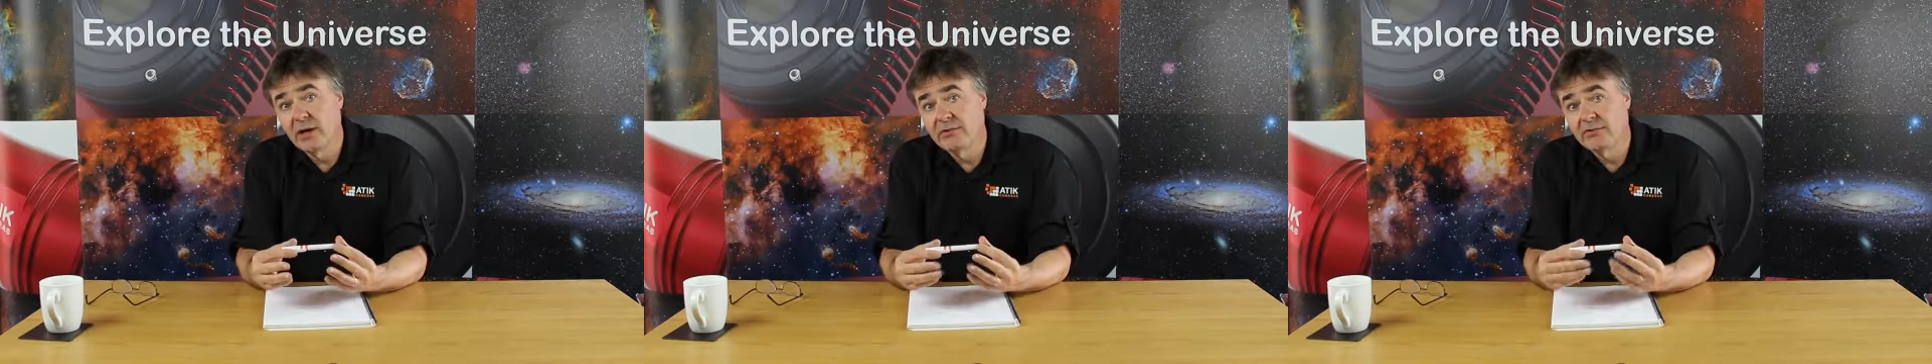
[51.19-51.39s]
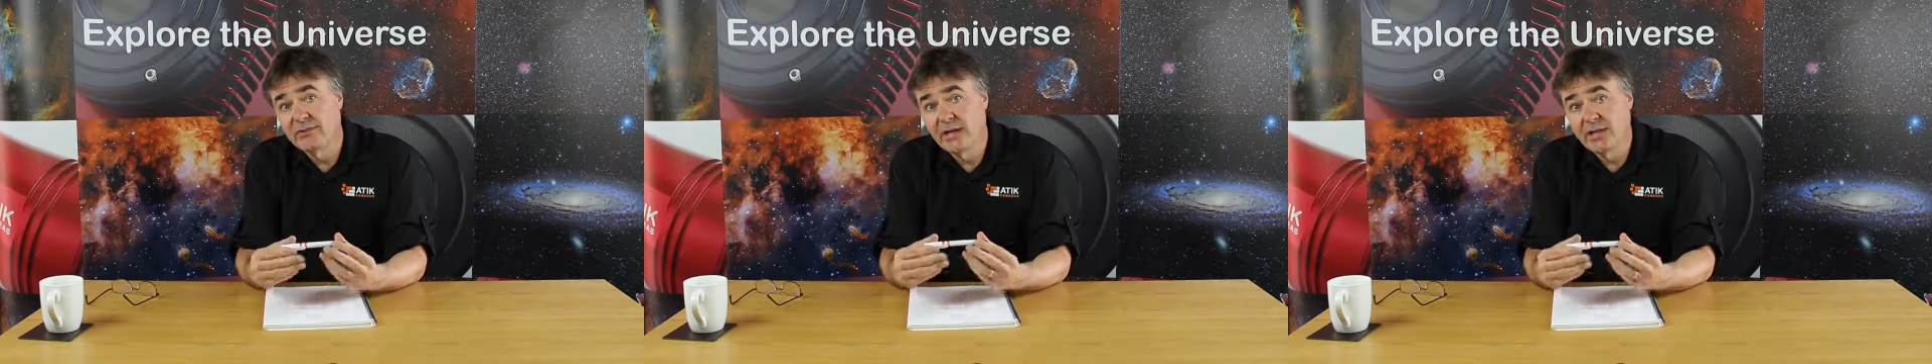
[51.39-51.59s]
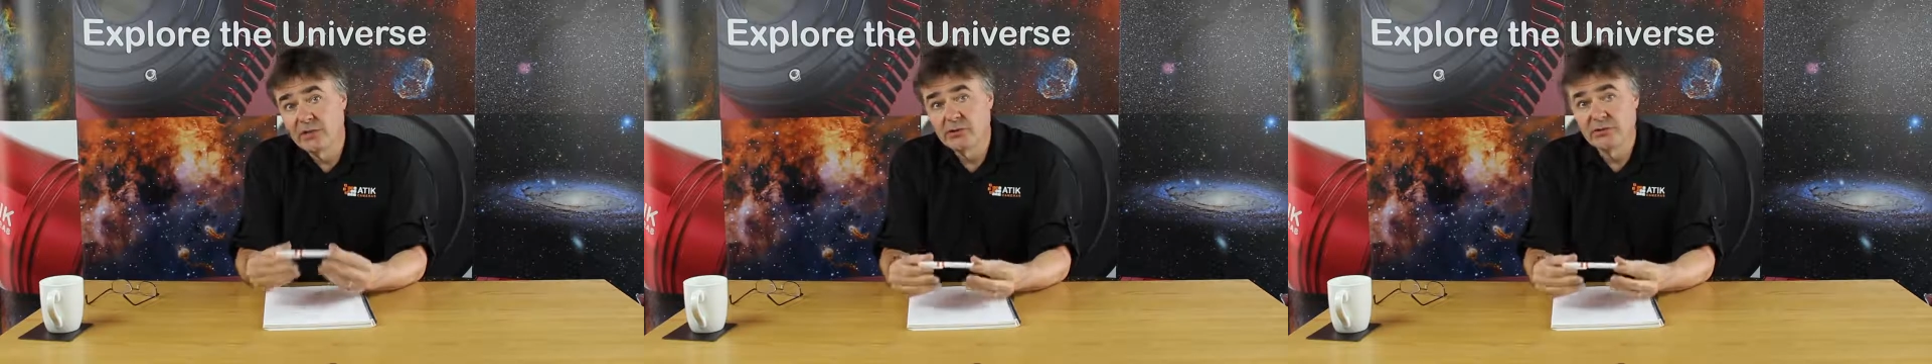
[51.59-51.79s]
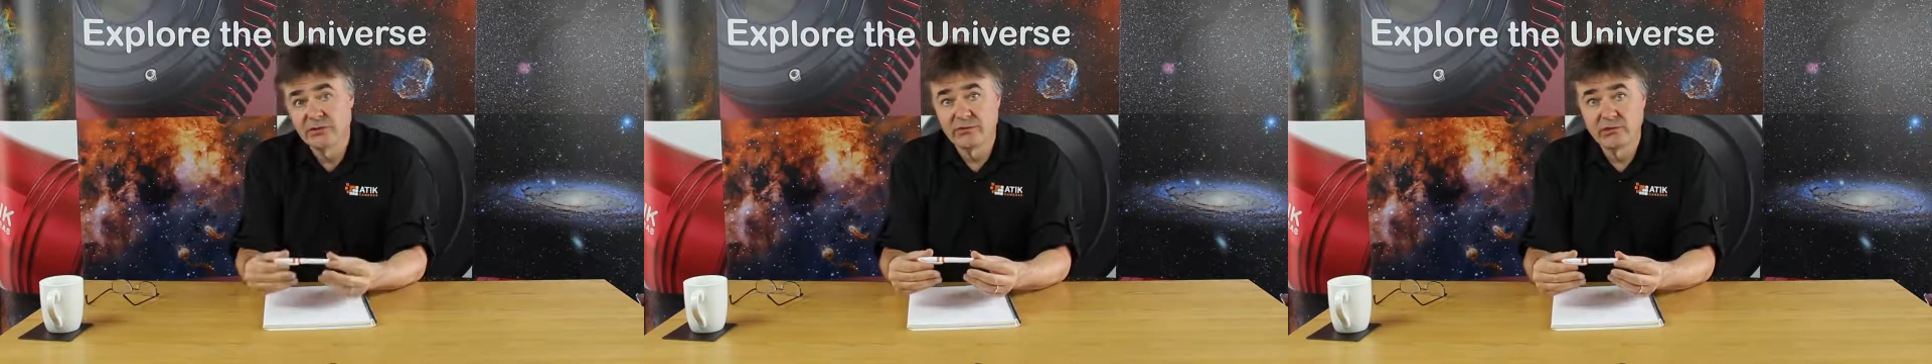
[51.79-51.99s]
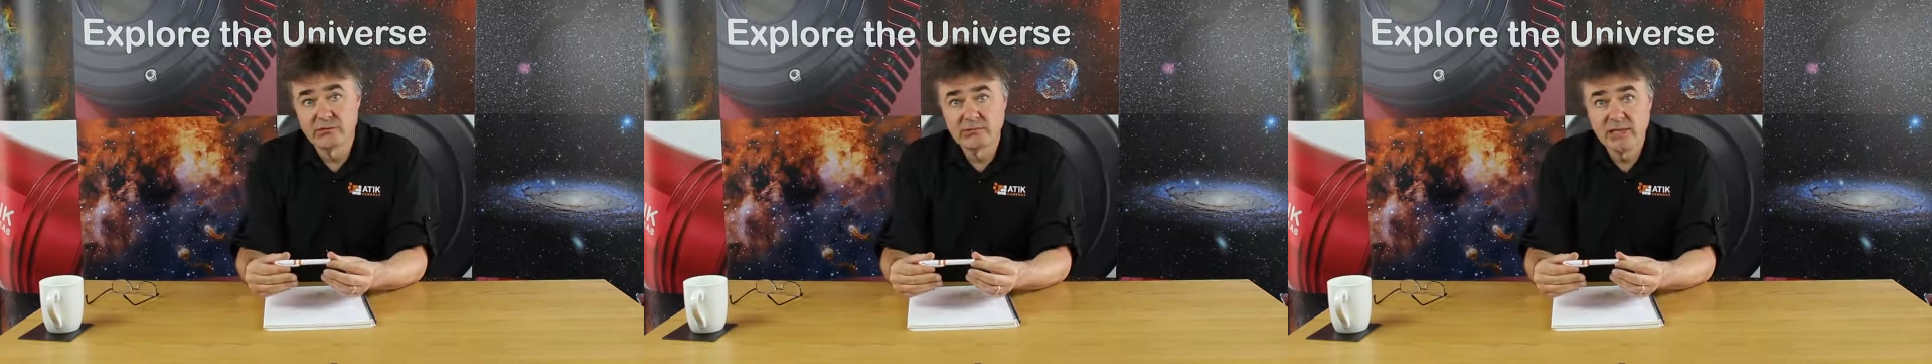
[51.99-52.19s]
have values
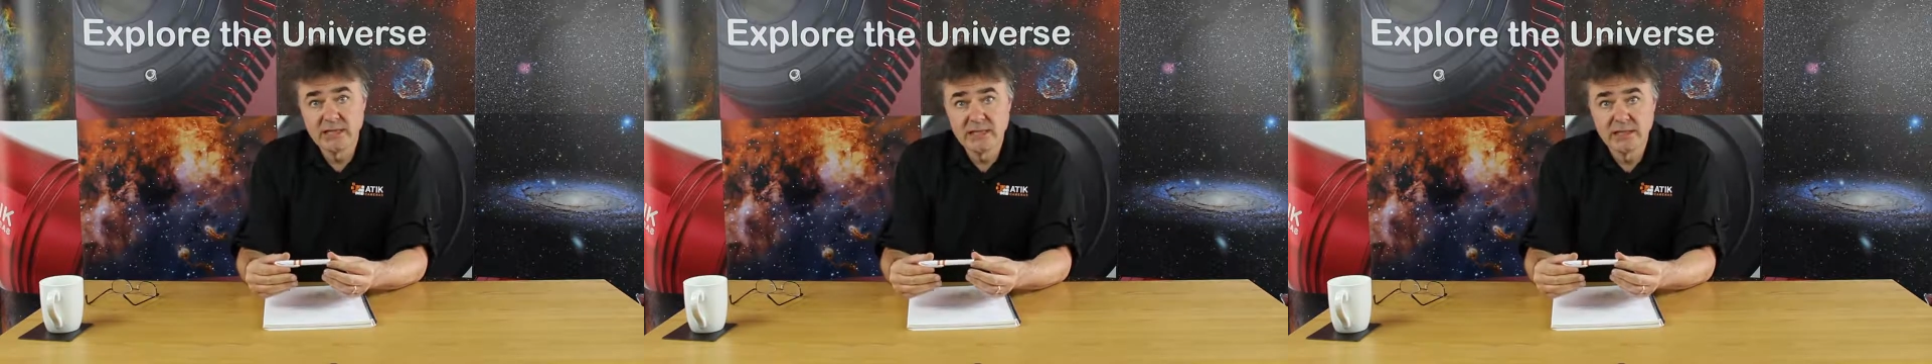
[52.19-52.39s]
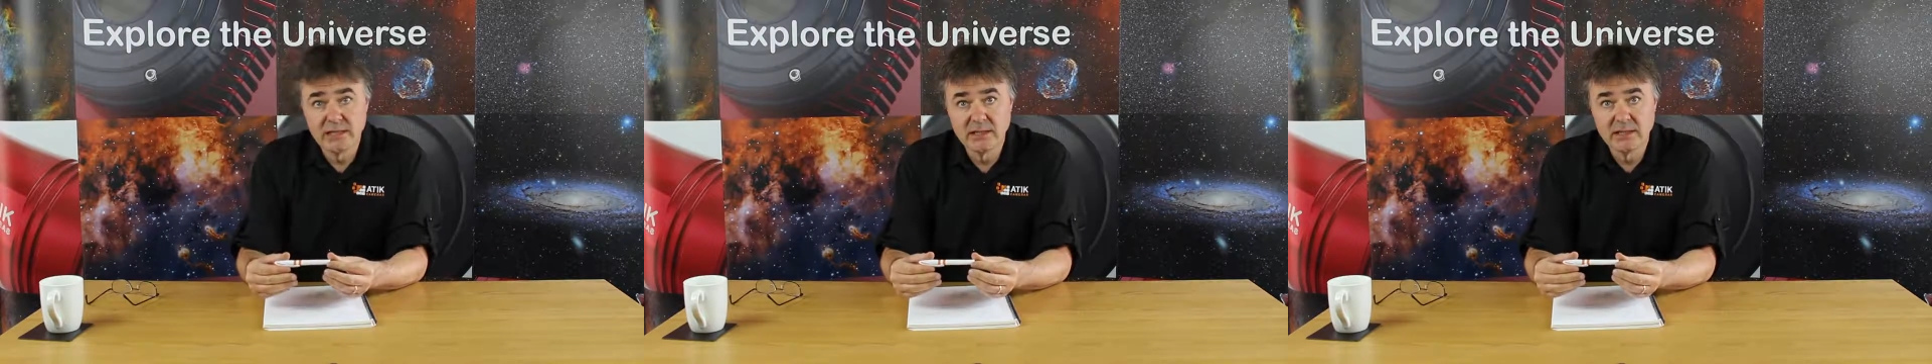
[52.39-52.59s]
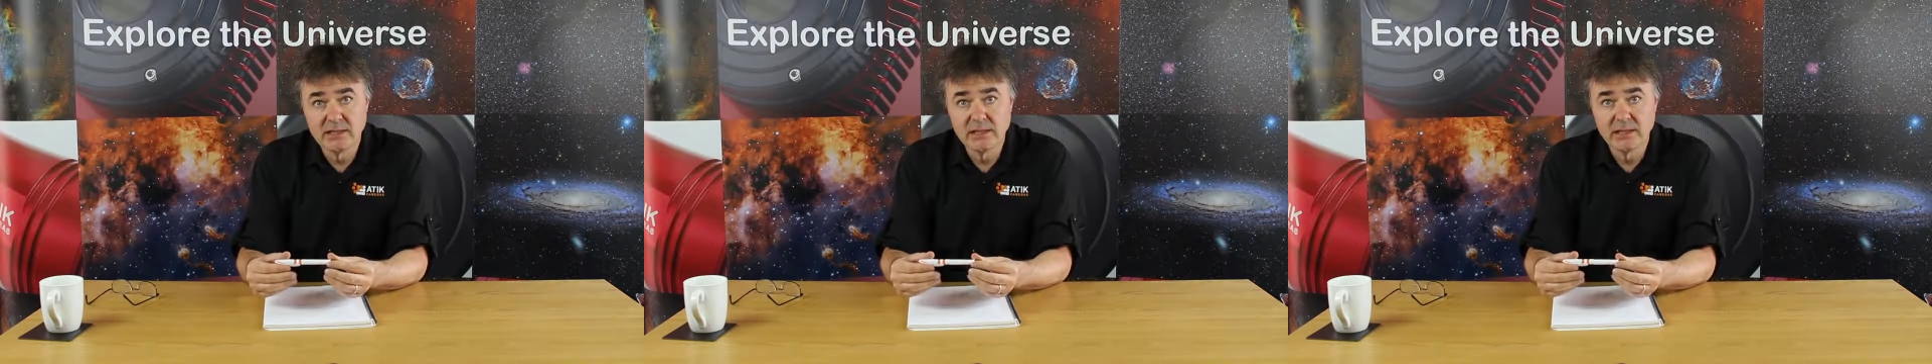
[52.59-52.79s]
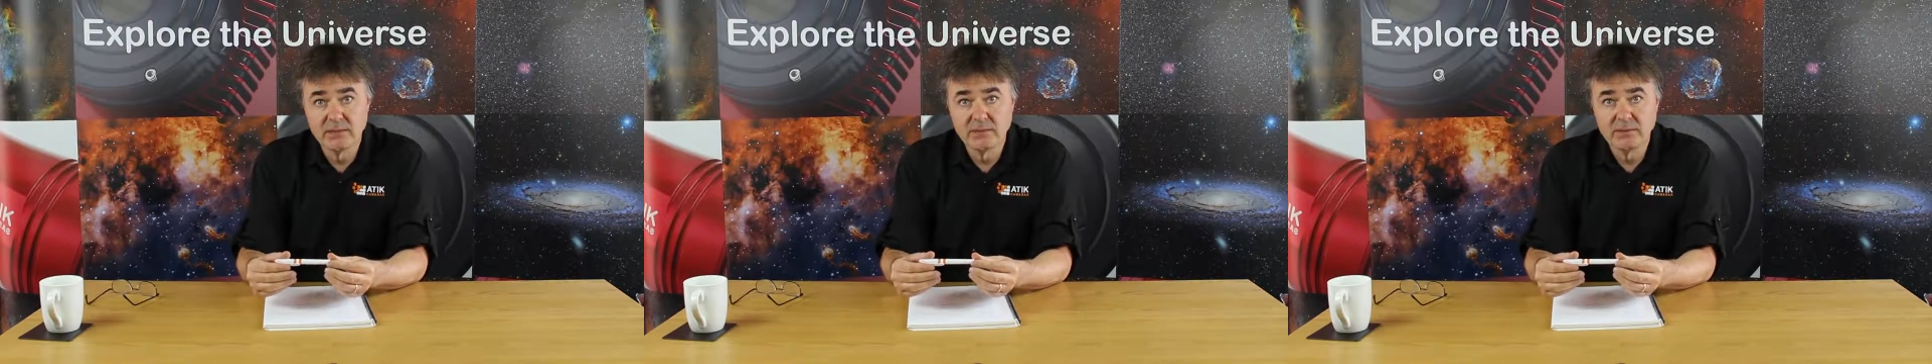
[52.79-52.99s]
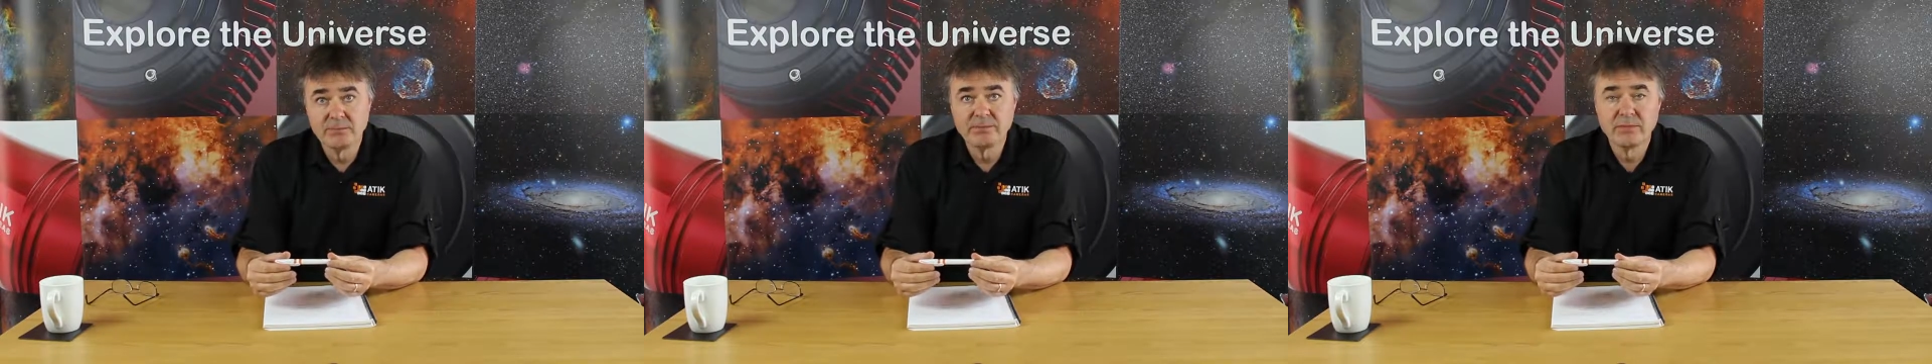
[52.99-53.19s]
of greater than
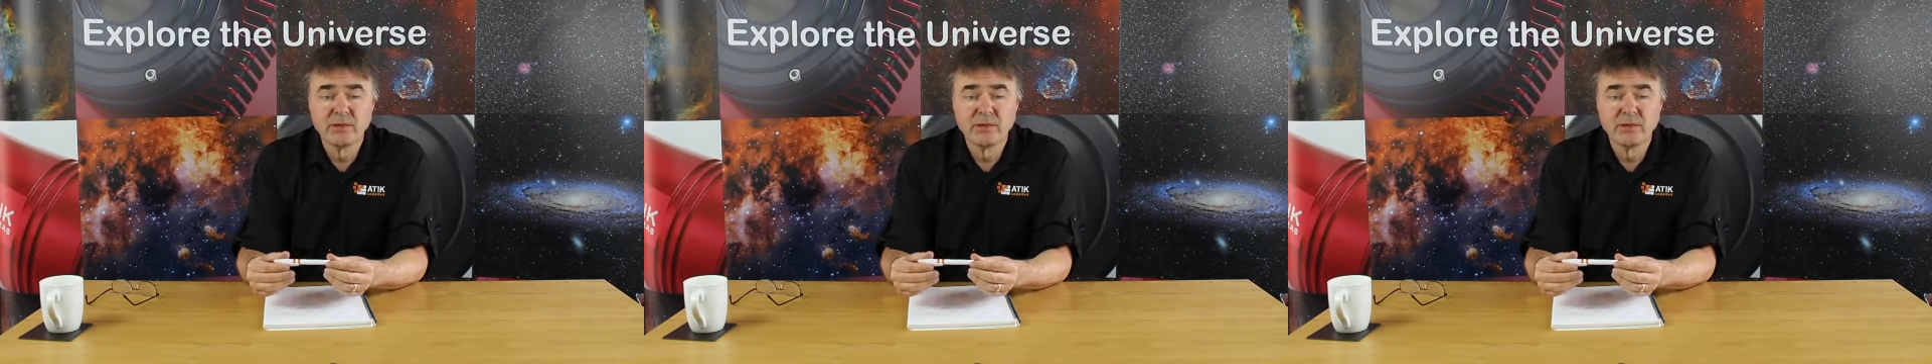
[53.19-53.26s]
2,